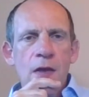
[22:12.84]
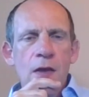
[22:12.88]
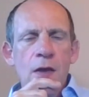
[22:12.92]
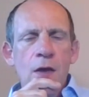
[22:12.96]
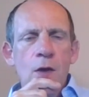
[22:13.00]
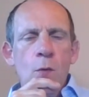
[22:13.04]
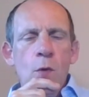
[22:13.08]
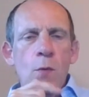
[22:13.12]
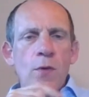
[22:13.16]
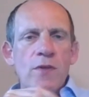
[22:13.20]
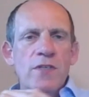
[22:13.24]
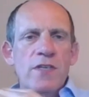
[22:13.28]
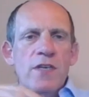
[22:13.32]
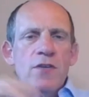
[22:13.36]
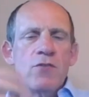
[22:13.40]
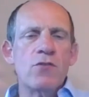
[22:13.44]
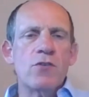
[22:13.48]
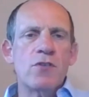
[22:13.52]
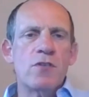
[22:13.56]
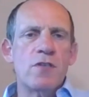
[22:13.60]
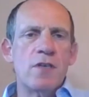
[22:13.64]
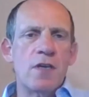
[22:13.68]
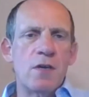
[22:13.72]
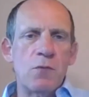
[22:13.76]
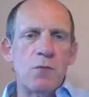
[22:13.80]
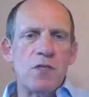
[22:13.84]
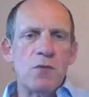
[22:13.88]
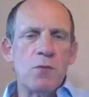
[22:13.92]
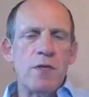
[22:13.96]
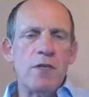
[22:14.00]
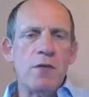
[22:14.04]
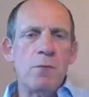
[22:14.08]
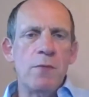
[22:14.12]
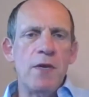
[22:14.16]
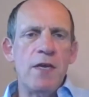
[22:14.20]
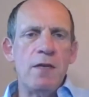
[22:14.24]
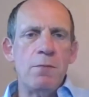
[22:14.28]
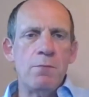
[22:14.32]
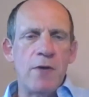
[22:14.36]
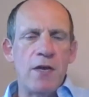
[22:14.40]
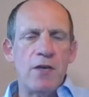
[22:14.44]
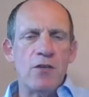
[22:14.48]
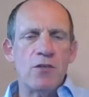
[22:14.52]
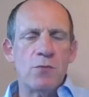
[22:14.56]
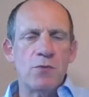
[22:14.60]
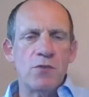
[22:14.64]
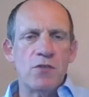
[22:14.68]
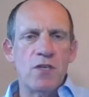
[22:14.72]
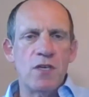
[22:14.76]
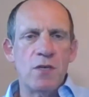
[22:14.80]
Well, what's interesting is when you meet
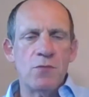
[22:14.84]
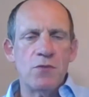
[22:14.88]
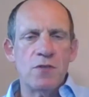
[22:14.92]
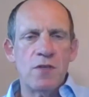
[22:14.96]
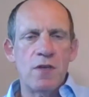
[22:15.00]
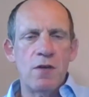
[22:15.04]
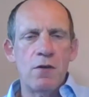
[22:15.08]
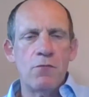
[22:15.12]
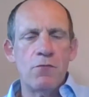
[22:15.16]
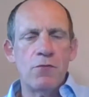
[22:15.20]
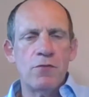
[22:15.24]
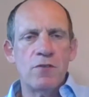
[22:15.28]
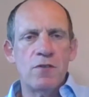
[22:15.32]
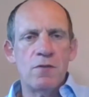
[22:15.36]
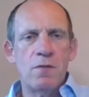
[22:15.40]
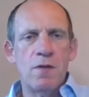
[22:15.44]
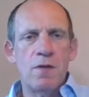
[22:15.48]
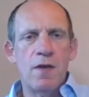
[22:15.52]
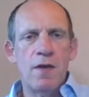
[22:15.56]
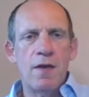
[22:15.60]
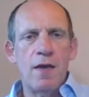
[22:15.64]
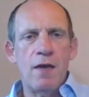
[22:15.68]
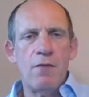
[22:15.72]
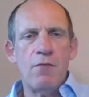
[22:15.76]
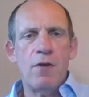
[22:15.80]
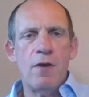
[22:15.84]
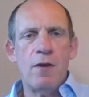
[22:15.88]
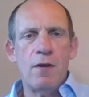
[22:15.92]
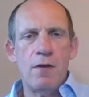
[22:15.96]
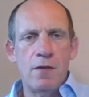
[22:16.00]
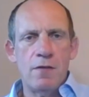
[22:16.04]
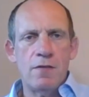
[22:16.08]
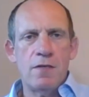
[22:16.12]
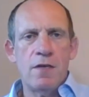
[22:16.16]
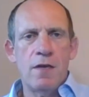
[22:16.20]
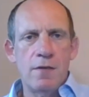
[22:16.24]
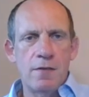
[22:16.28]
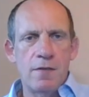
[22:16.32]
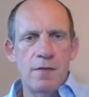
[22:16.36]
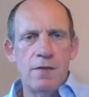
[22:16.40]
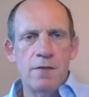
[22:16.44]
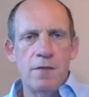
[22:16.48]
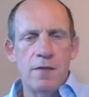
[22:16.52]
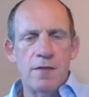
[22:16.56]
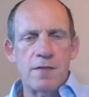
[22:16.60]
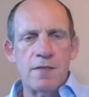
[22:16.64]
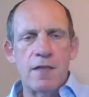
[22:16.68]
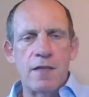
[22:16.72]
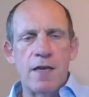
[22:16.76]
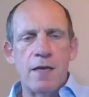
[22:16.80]
management teams, they often have a
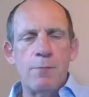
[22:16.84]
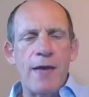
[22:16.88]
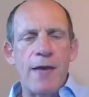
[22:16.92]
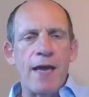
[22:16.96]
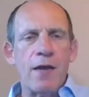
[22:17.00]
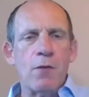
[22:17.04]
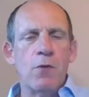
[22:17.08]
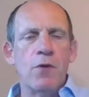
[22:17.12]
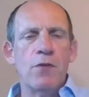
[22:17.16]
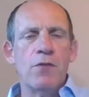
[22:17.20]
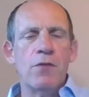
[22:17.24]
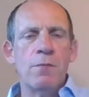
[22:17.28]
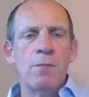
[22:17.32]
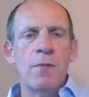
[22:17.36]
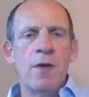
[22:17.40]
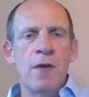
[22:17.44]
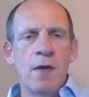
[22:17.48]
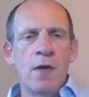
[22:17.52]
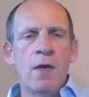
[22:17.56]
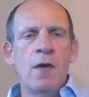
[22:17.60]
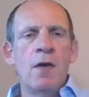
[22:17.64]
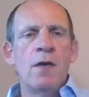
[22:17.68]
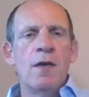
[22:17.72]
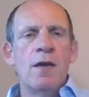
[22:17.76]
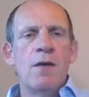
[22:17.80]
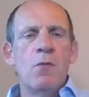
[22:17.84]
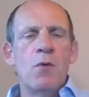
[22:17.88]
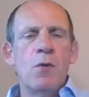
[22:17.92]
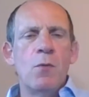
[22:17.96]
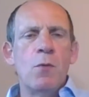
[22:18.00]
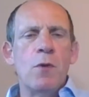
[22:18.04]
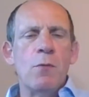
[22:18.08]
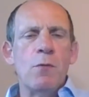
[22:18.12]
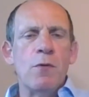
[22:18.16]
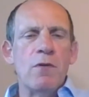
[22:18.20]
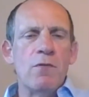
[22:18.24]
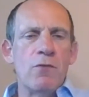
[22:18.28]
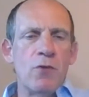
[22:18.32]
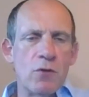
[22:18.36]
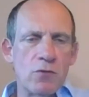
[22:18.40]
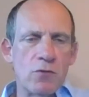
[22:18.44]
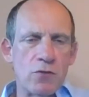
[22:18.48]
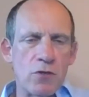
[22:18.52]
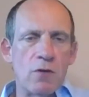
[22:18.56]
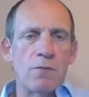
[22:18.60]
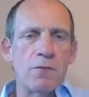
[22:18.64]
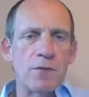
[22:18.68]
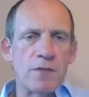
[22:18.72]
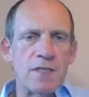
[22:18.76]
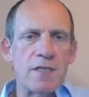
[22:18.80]
slide pack with them. We would have looked
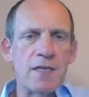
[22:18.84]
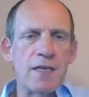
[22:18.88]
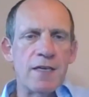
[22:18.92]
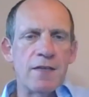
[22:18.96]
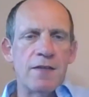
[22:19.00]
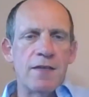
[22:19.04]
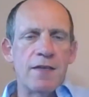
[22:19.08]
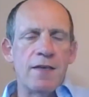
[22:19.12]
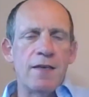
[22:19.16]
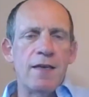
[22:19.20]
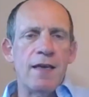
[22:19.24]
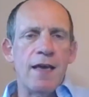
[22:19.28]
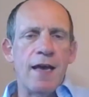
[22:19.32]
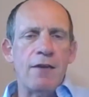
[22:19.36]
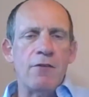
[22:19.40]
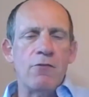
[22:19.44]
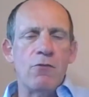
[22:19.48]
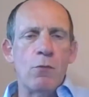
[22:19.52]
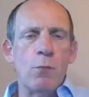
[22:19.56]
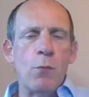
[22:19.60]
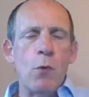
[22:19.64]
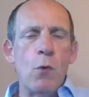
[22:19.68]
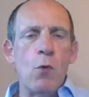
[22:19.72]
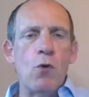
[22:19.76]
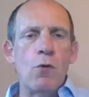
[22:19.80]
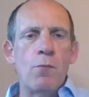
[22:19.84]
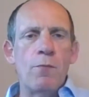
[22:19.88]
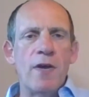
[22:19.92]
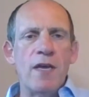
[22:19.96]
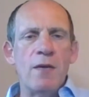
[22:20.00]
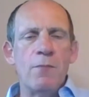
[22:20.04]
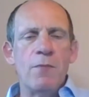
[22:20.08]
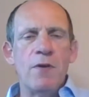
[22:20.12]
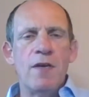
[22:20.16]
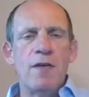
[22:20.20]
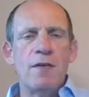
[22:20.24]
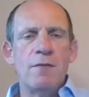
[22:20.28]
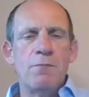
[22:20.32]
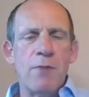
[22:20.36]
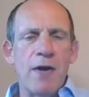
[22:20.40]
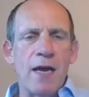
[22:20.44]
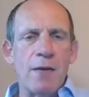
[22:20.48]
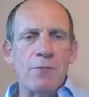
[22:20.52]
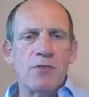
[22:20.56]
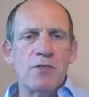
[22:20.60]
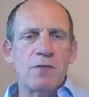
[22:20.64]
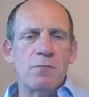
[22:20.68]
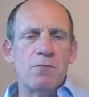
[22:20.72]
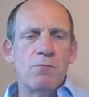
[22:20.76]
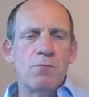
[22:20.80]
obviously at the annual report, maybe
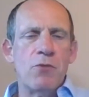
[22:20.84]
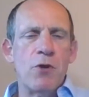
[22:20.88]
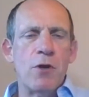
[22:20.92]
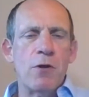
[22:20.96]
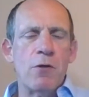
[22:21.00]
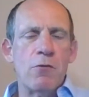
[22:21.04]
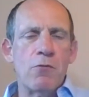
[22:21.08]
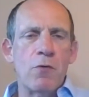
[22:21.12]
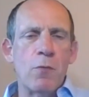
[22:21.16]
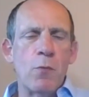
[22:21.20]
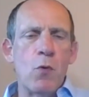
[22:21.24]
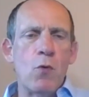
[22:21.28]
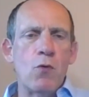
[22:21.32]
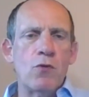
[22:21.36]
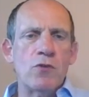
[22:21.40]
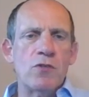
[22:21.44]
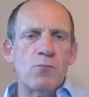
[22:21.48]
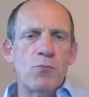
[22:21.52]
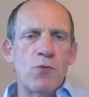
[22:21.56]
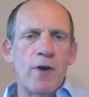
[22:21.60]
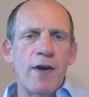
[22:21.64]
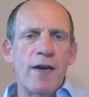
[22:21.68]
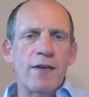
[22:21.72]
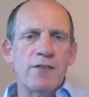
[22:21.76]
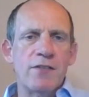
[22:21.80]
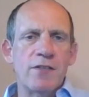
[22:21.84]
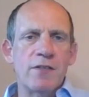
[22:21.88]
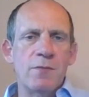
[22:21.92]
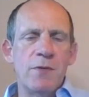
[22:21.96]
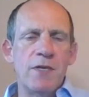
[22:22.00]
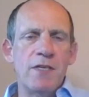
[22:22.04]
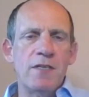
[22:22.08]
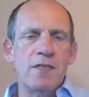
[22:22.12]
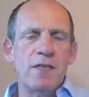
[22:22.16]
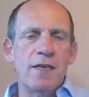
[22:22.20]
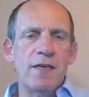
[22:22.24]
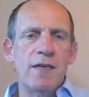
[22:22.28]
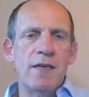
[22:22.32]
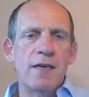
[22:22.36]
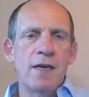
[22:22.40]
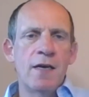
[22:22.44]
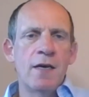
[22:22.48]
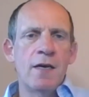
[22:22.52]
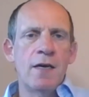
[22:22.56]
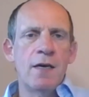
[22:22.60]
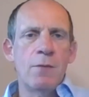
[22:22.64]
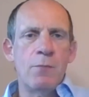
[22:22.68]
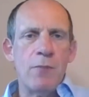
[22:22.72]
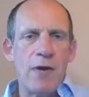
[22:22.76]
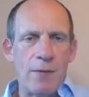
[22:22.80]
perhaps some broker reports prior to the meeting,
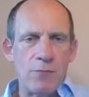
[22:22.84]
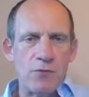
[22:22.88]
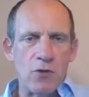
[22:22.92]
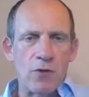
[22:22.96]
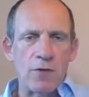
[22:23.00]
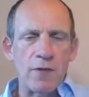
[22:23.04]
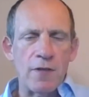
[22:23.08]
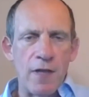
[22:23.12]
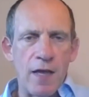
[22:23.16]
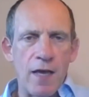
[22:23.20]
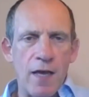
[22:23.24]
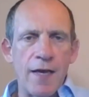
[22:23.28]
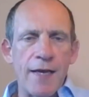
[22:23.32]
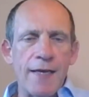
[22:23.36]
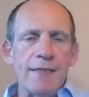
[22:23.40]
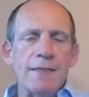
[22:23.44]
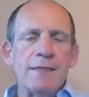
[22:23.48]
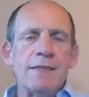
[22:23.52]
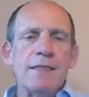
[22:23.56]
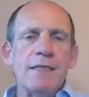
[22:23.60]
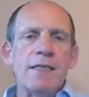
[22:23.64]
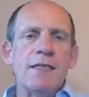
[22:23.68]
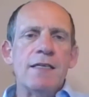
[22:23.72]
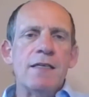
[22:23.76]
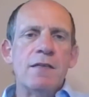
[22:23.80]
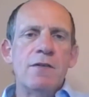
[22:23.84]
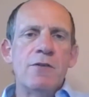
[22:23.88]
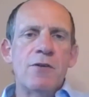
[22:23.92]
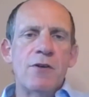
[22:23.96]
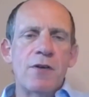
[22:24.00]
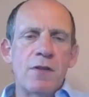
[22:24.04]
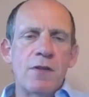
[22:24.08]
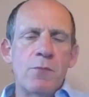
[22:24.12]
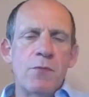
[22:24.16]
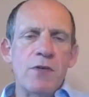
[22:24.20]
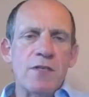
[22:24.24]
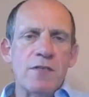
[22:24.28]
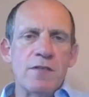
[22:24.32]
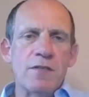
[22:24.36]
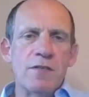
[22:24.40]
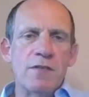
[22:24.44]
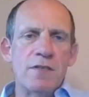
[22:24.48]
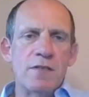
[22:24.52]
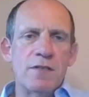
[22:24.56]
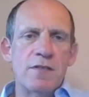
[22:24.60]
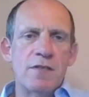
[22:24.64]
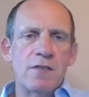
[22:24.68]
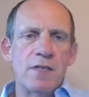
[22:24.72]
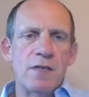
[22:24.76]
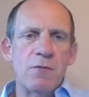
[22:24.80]
perhaps online, look at the
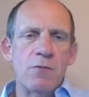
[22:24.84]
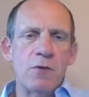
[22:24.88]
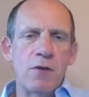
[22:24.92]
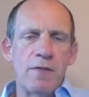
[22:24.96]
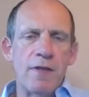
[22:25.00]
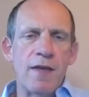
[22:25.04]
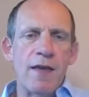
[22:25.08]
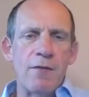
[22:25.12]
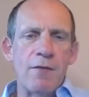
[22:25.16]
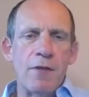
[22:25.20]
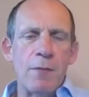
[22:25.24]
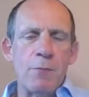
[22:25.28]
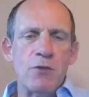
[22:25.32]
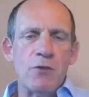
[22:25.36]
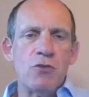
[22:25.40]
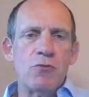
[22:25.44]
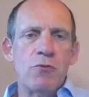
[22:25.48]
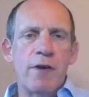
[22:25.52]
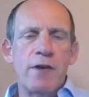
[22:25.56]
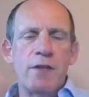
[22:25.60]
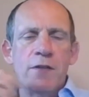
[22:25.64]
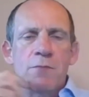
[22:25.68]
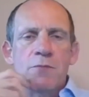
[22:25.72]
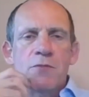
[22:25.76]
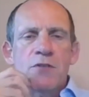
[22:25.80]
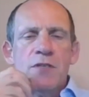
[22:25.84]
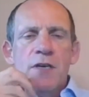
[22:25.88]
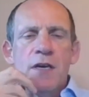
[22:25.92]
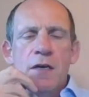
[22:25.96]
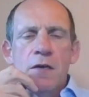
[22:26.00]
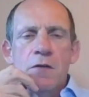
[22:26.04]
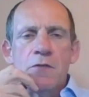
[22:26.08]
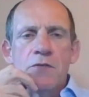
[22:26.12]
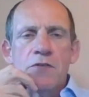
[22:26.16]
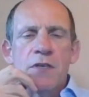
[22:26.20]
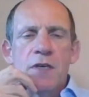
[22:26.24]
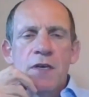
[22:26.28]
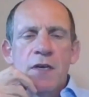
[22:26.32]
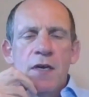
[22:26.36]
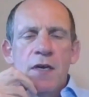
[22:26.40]
business and see how they portray themselves.